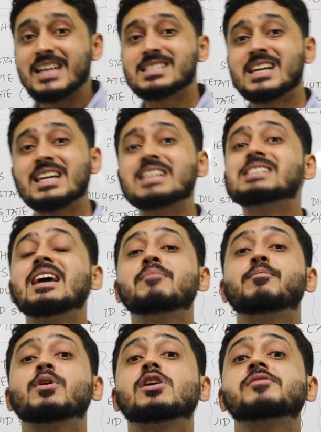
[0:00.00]
is an
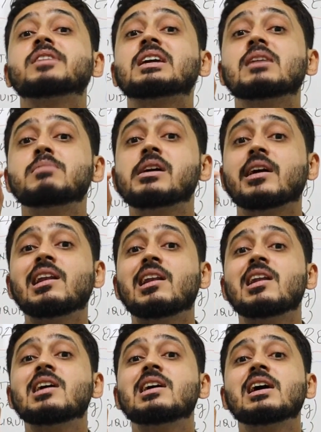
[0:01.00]
example of a
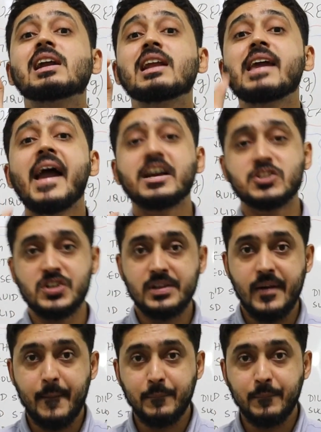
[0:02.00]
chemical reaction.